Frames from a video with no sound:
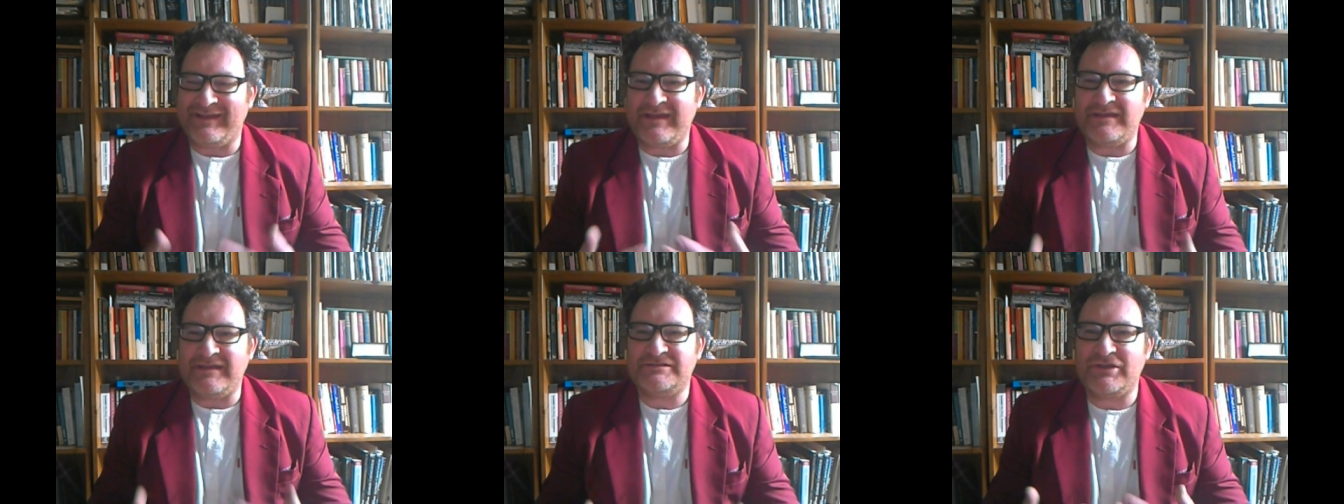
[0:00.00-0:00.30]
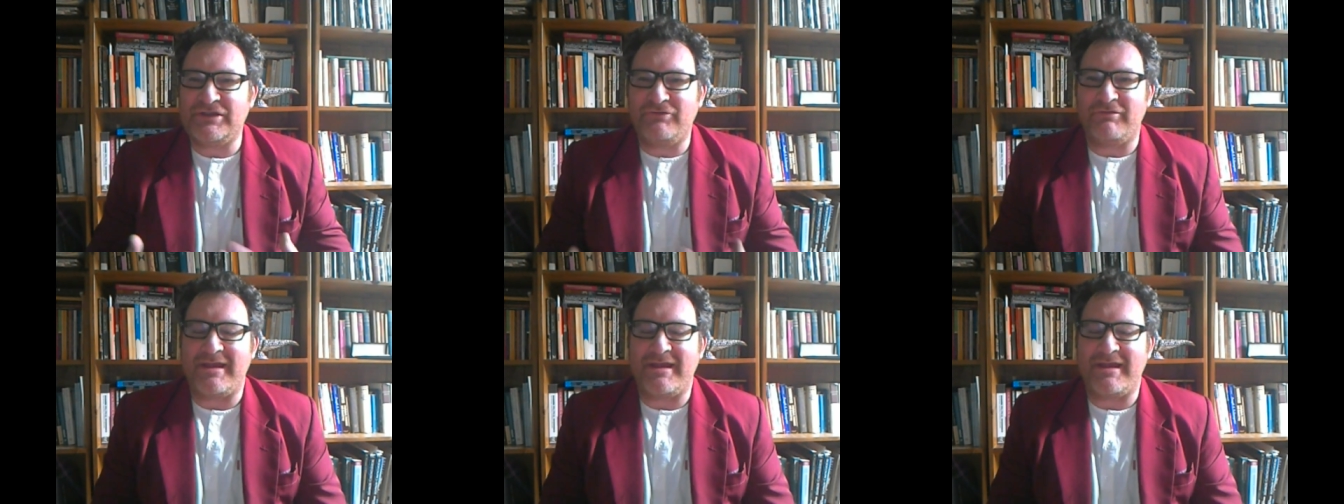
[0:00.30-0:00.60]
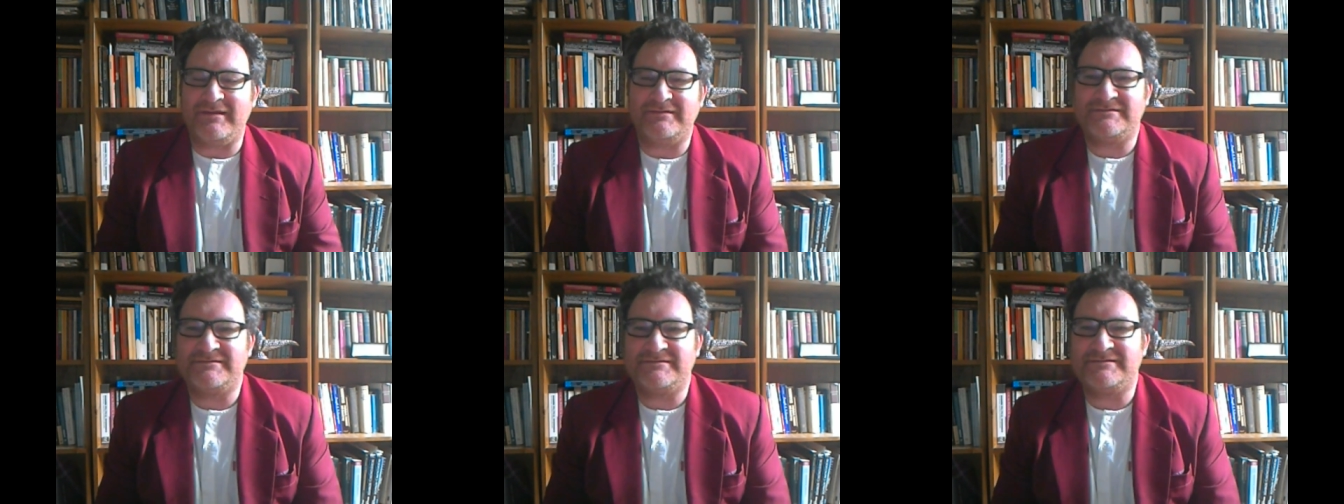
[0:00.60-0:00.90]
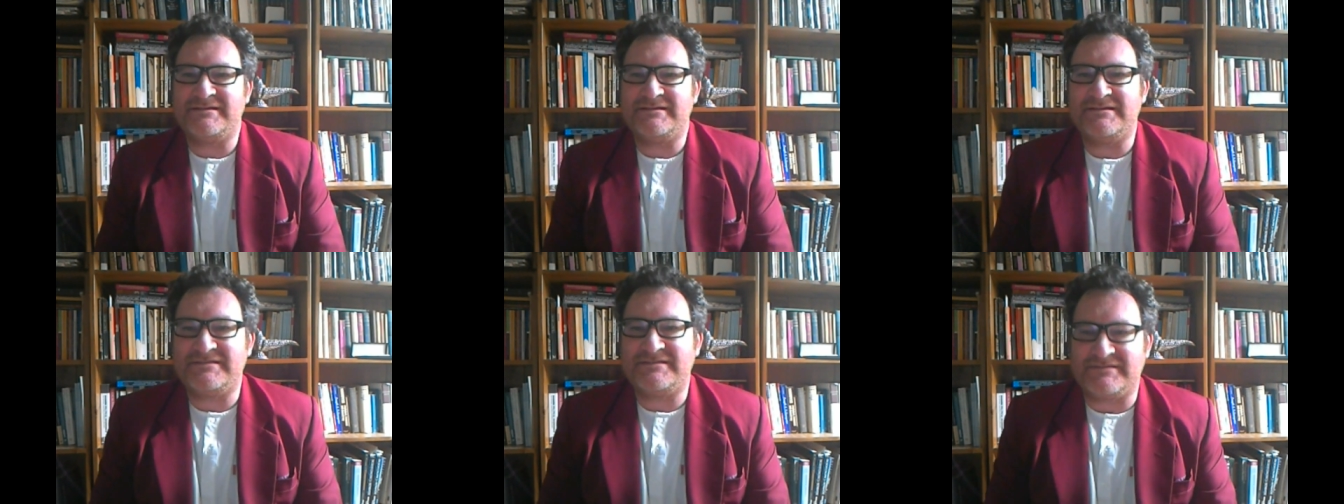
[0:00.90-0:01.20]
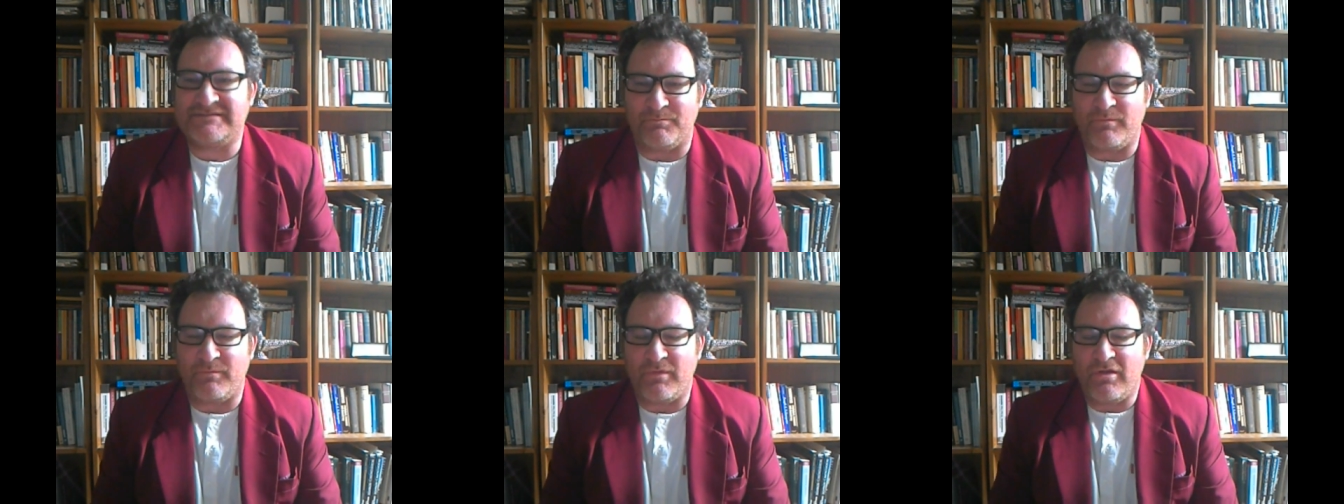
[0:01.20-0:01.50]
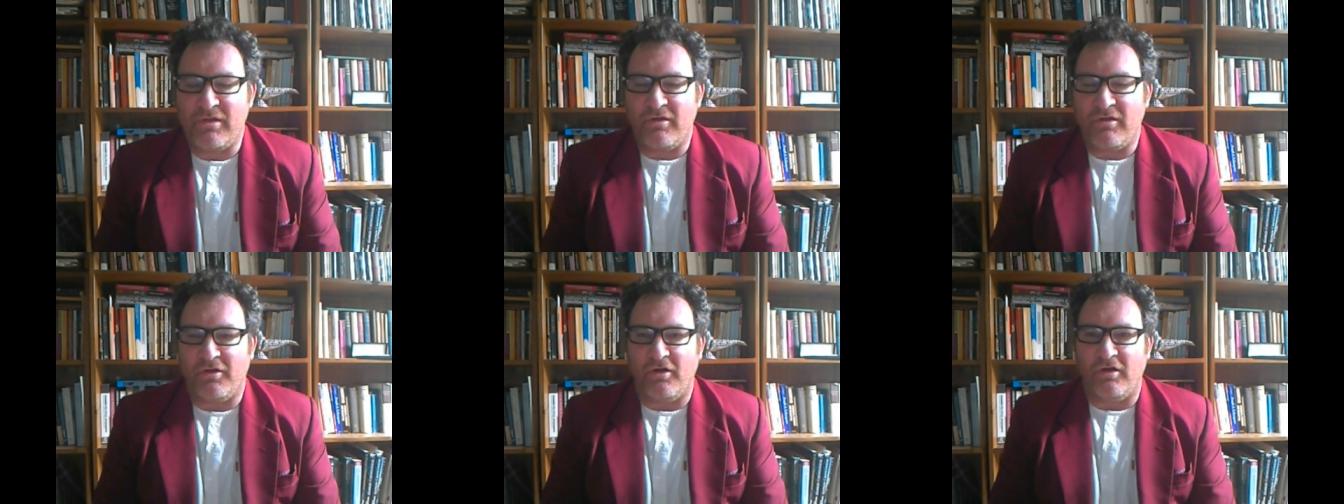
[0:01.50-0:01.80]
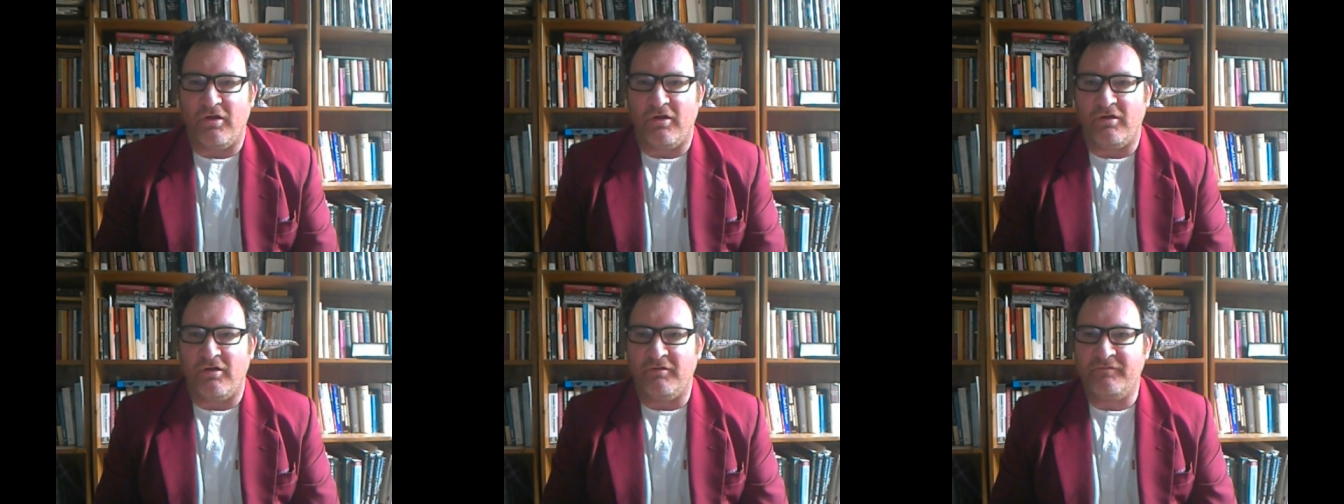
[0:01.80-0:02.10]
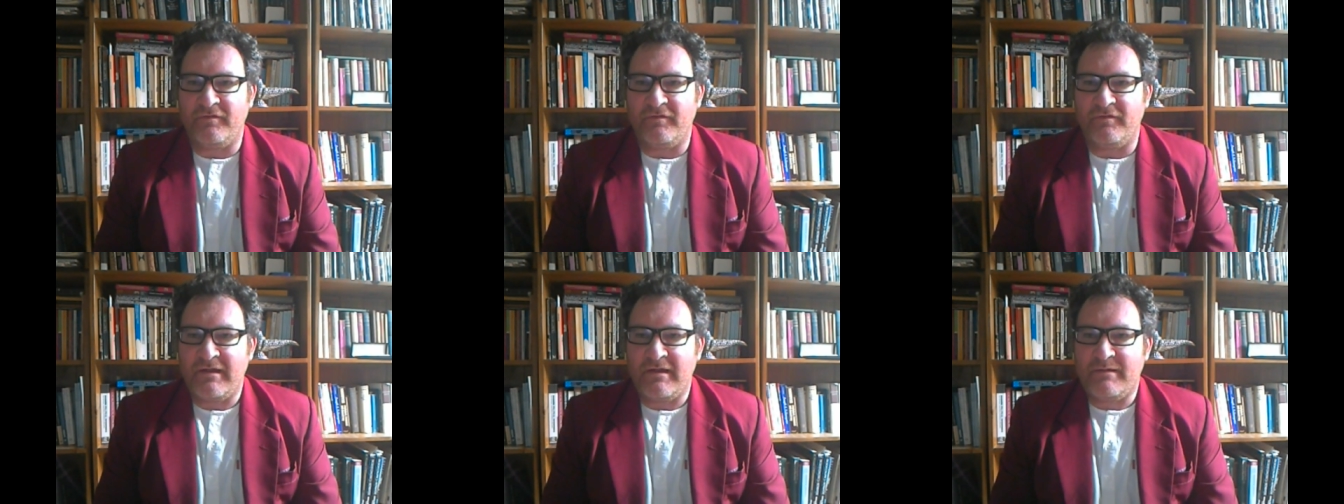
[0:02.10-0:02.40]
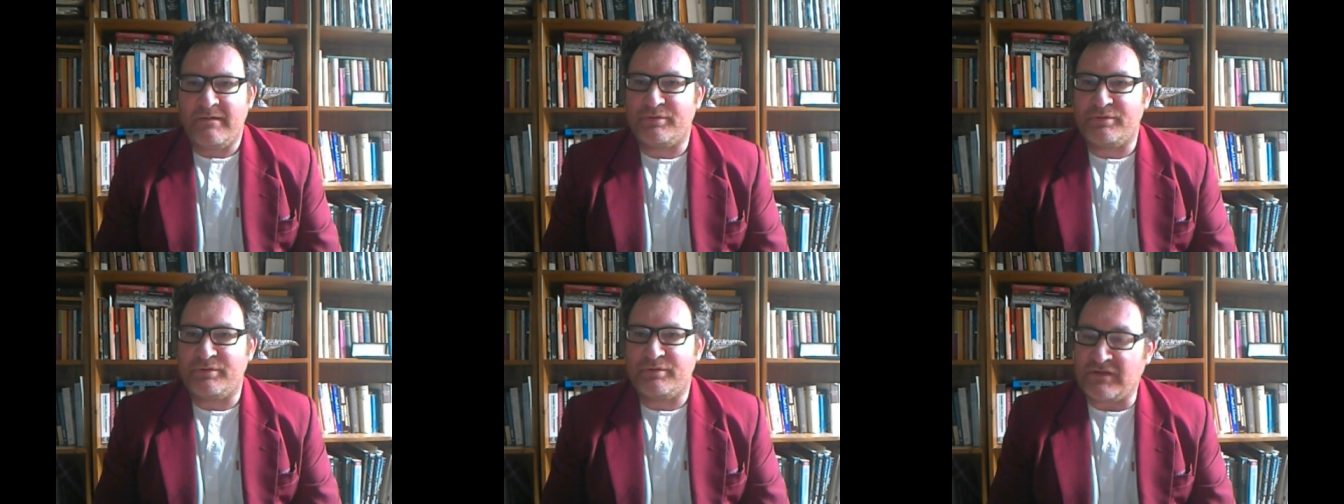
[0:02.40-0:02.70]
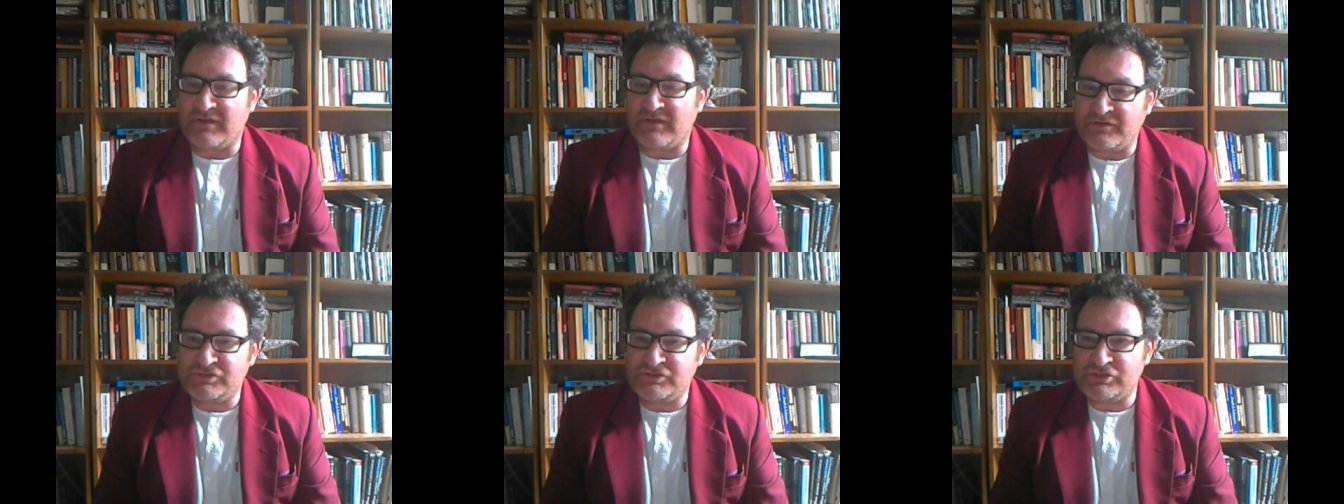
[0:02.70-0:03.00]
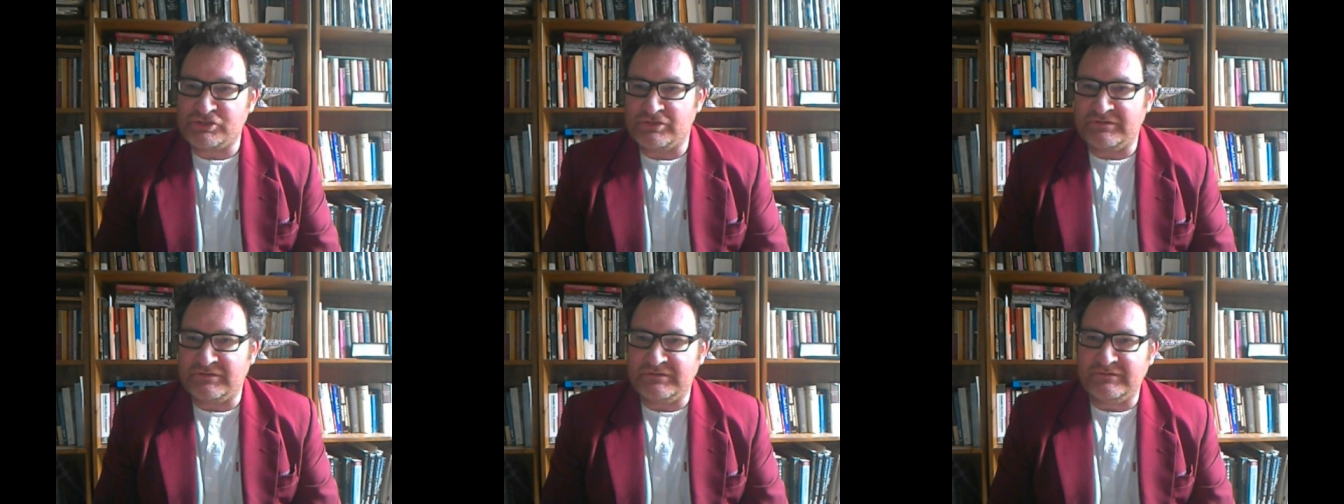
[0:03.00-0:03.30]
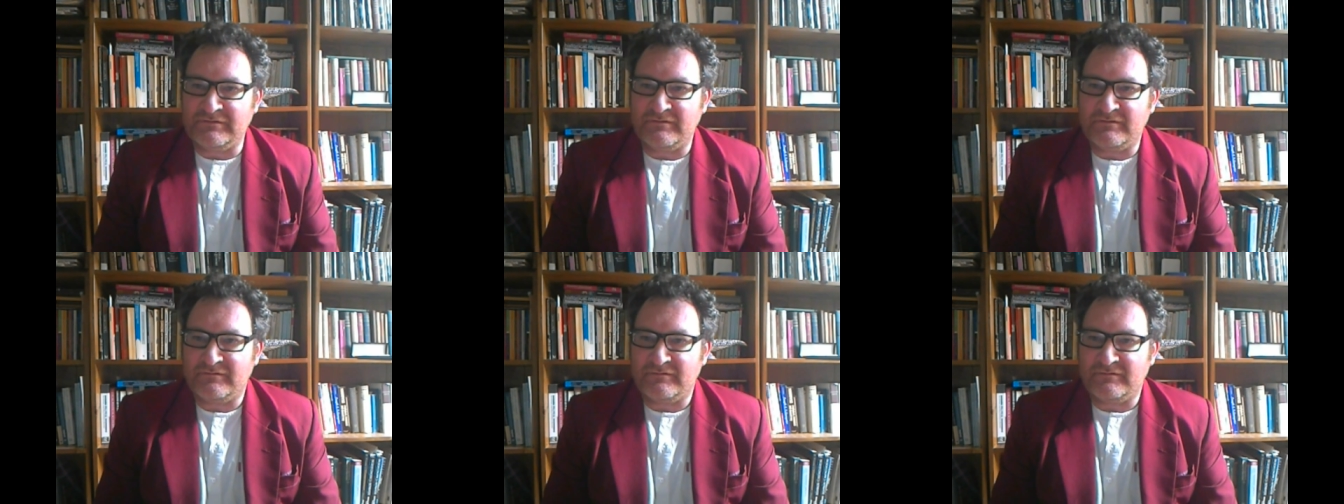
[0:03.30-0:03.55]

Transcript: integrated system of production,